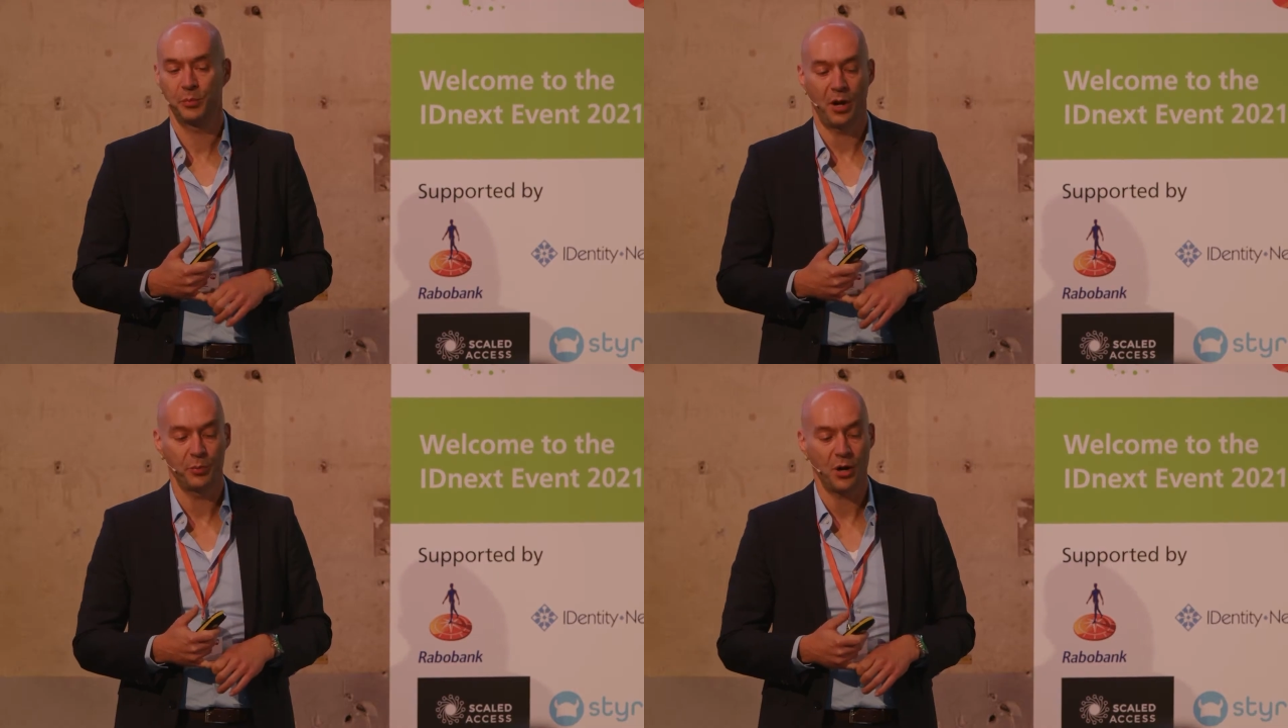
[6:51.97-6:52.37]

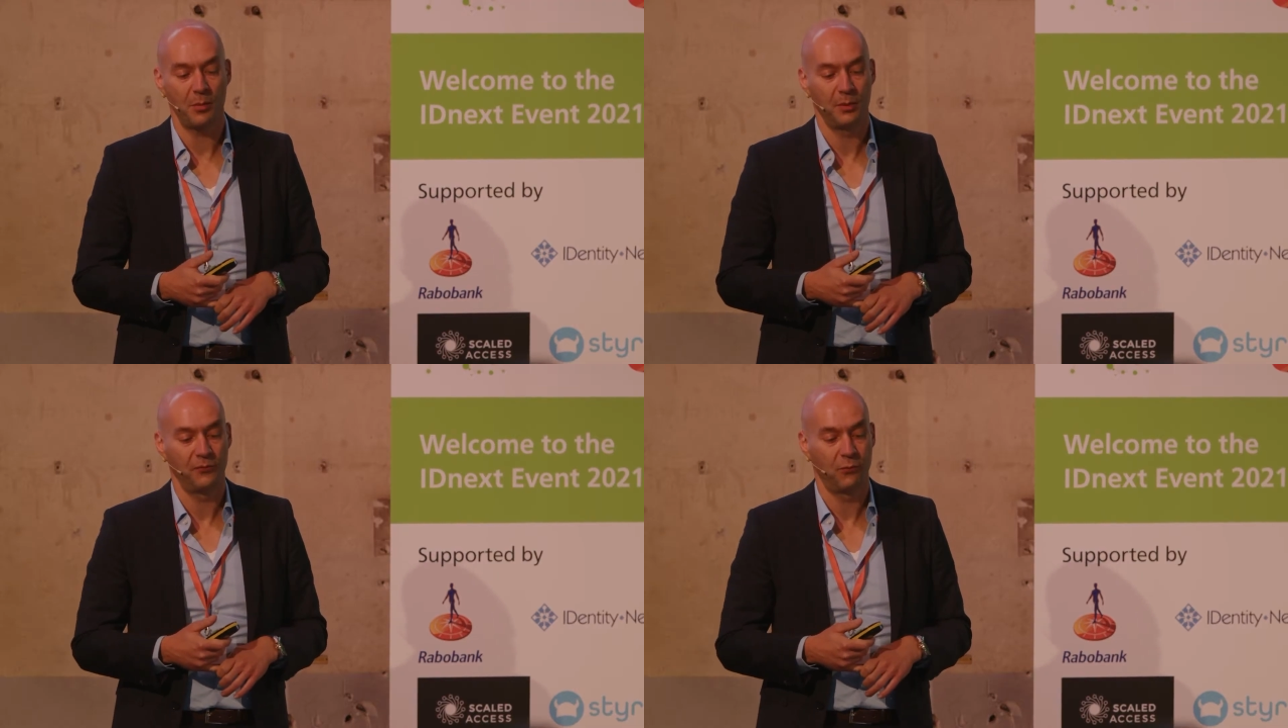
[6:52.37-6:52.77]
problem
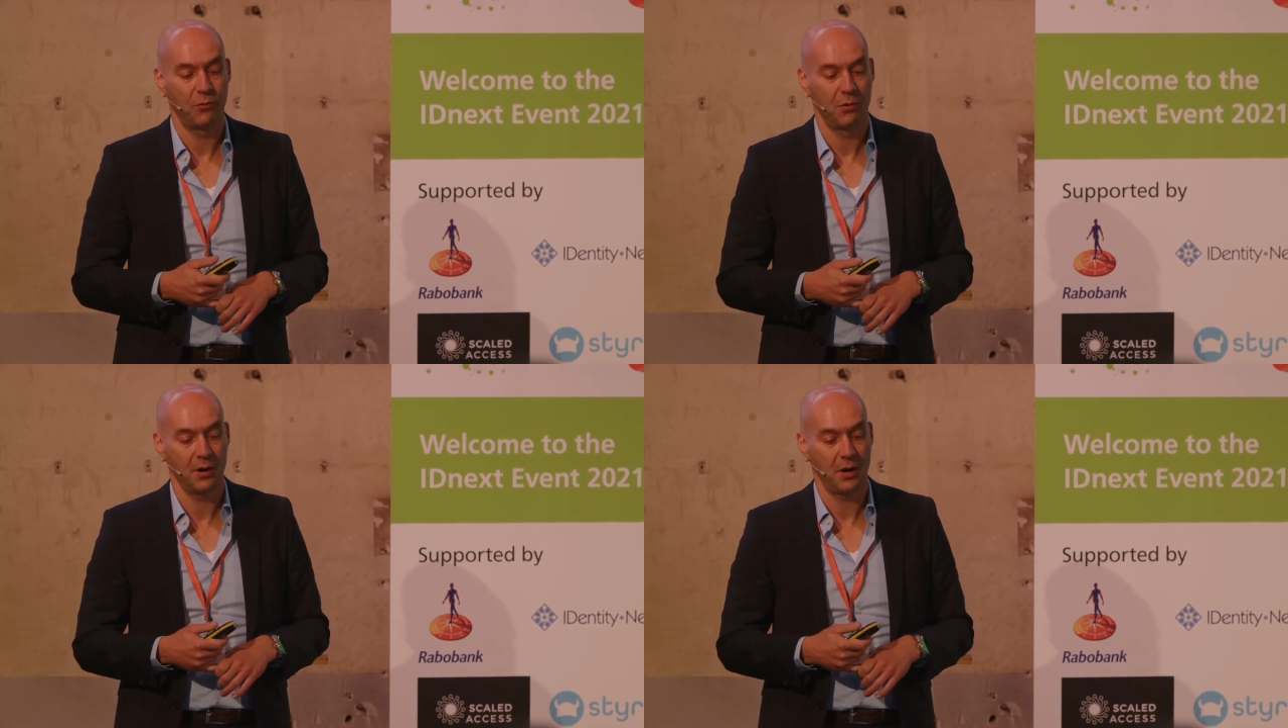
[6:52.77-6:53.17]

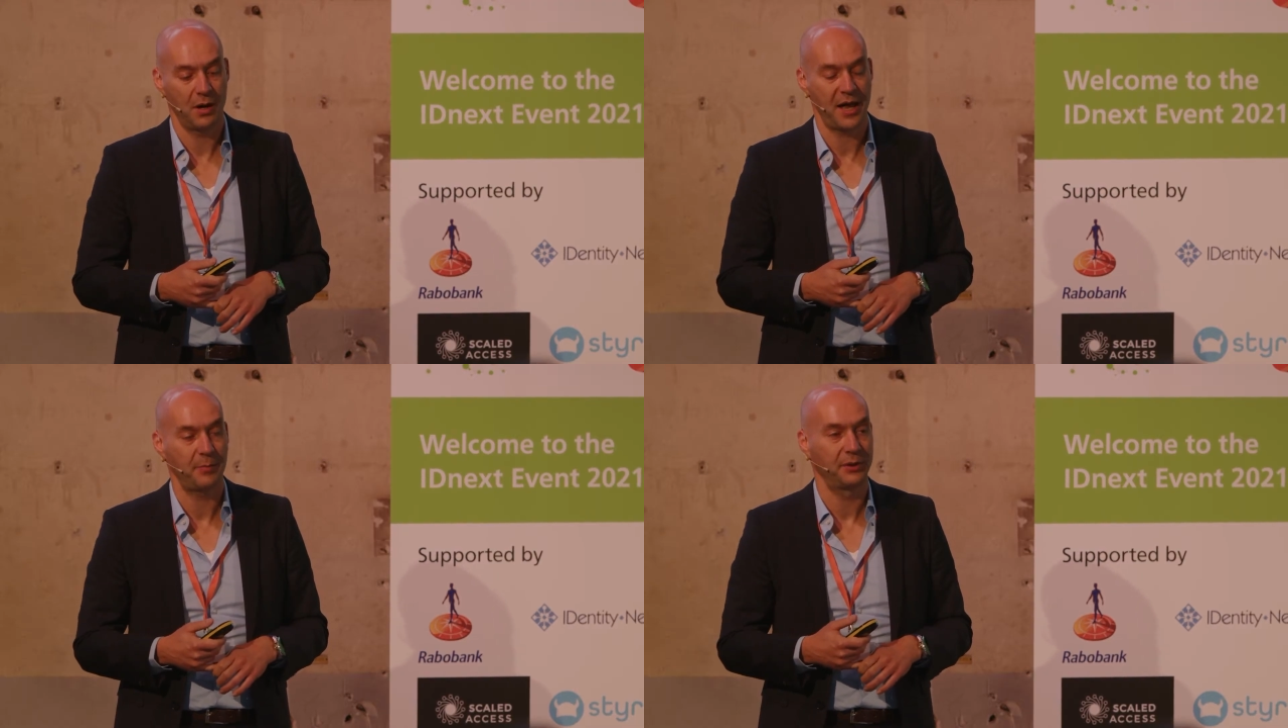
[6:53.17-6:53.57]
for
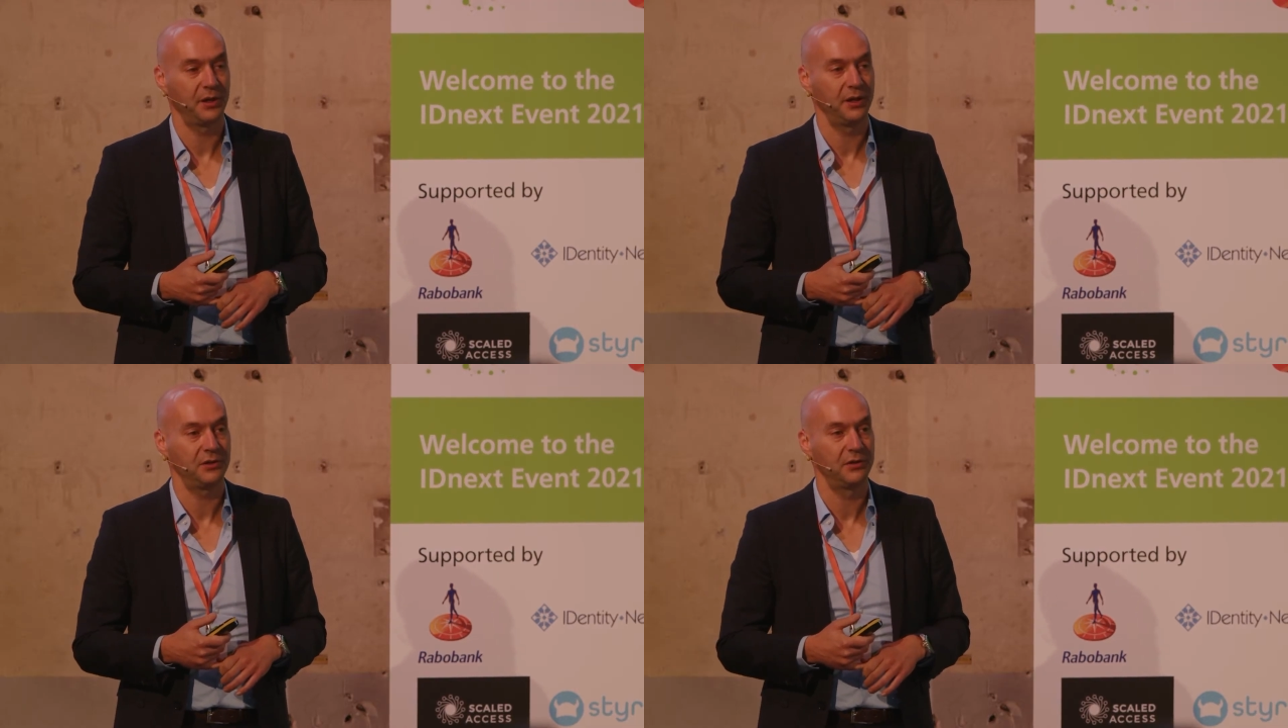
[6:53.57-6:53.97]

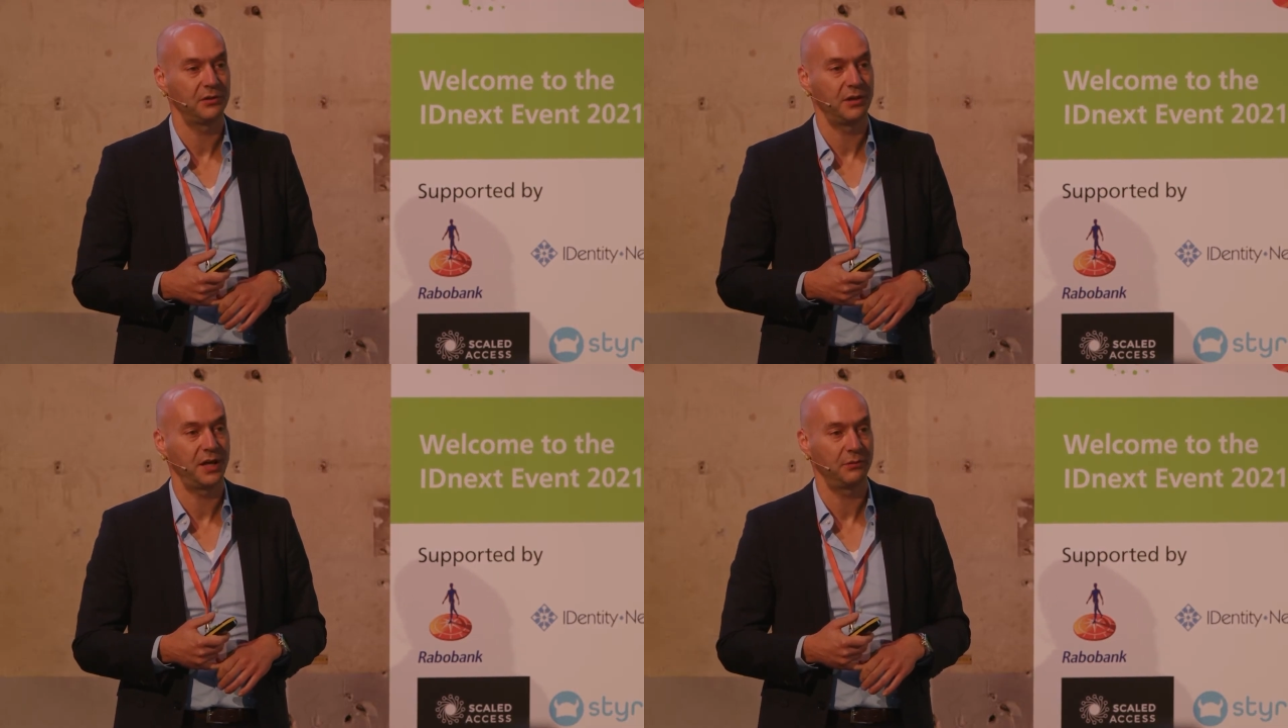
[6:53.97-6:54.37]
applications
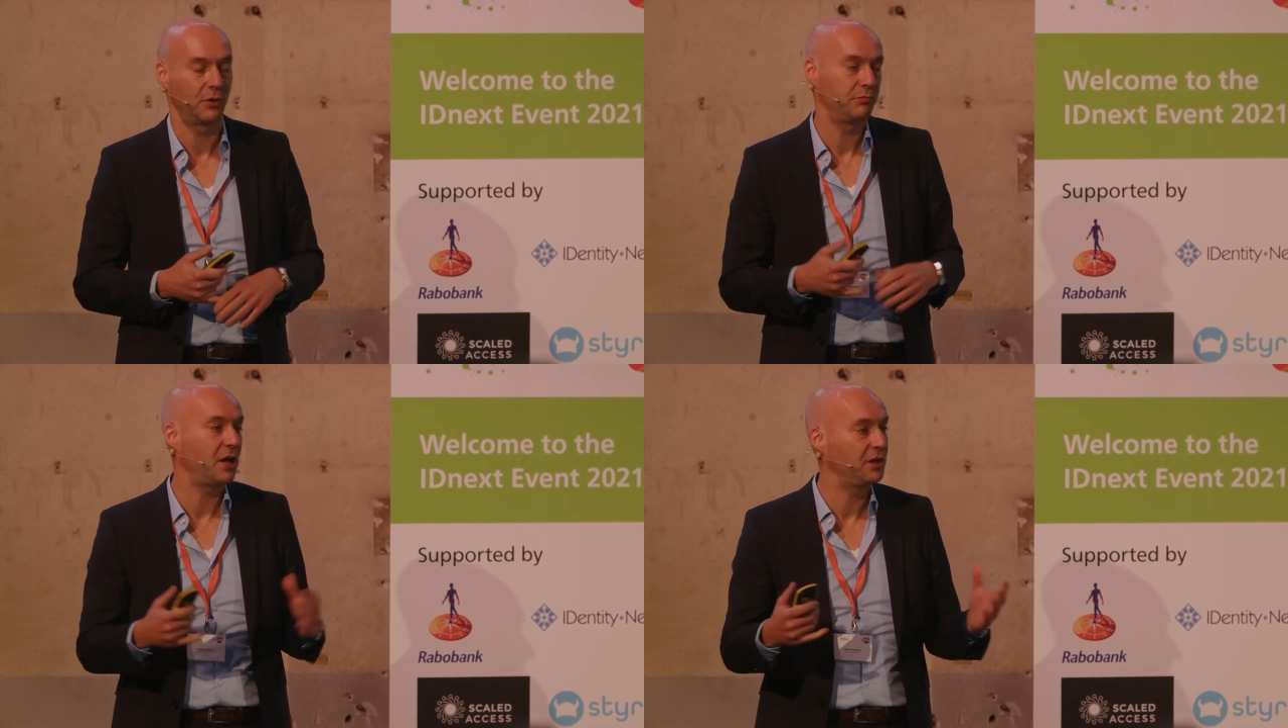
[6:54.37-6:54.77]
that
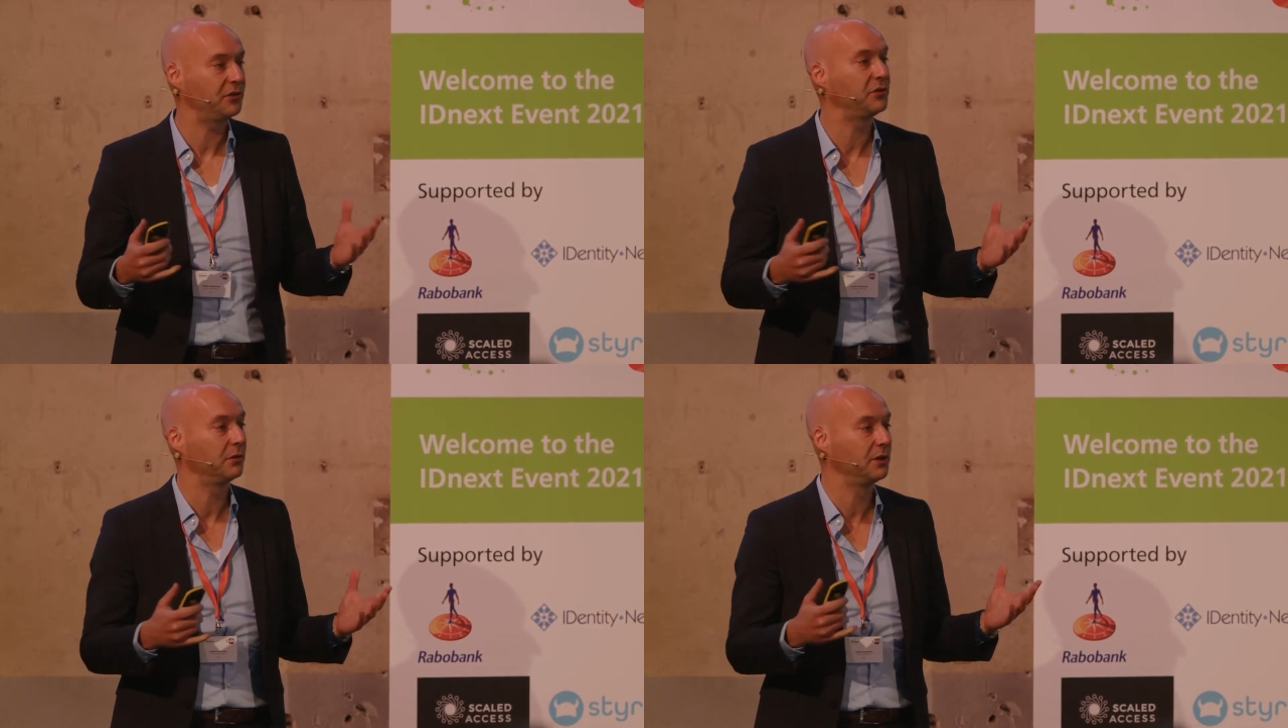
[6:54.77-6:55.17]
not
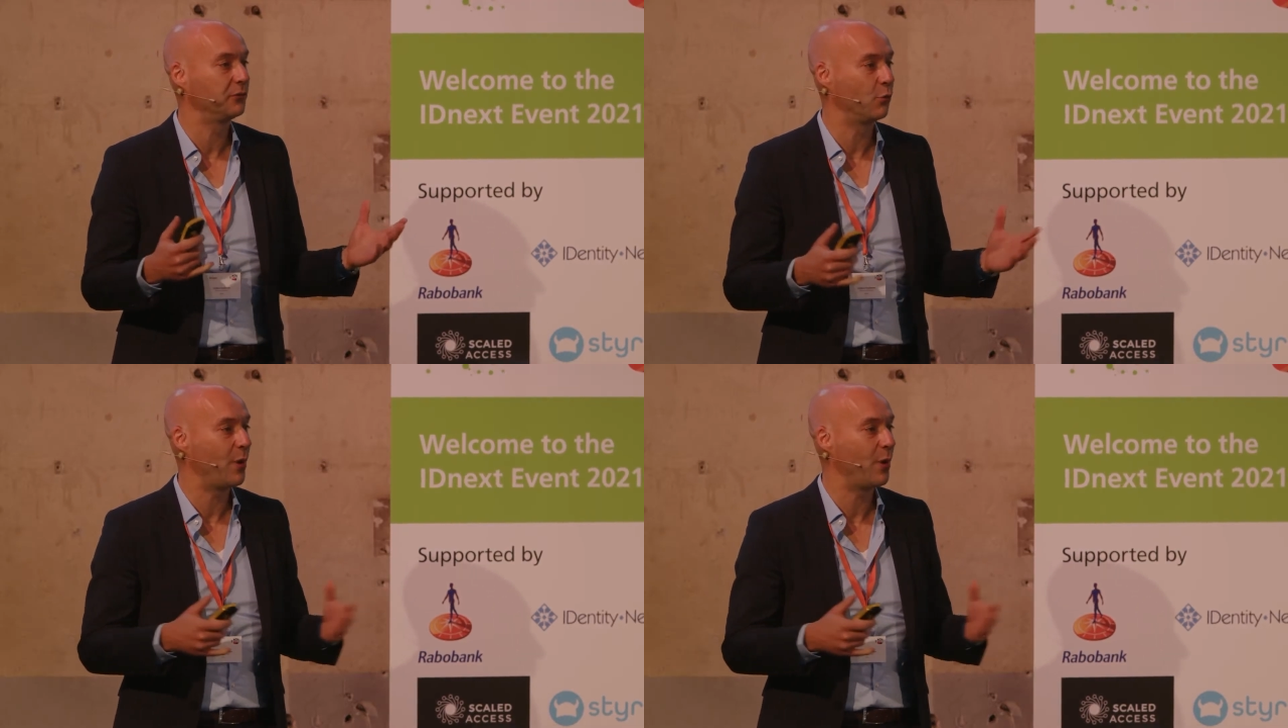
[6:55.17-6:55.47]
necessarily for web